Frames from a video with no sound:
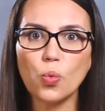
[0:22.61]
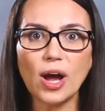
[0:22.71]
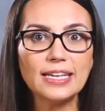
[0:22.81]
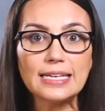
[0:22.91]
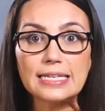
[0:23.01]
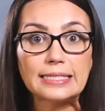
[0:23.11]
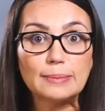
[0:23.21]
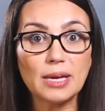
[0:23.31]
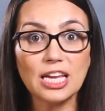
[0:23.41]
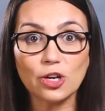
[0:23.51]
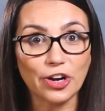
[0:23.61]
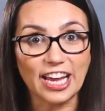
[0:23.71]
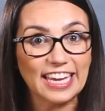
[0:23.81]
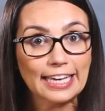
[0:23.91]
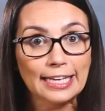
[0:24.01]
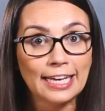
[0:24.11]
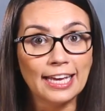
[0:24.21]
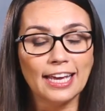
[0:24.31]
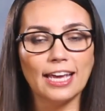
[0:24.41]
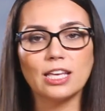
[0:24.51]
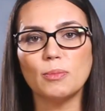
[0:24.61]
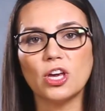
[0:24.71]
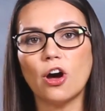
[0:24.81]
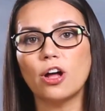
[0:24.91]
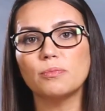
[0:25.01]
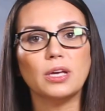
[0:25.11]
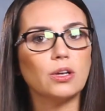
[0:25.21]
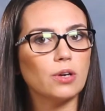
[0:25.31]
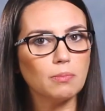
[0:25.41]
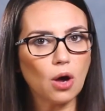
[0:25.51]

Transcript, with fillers: what is metering? It can be called metering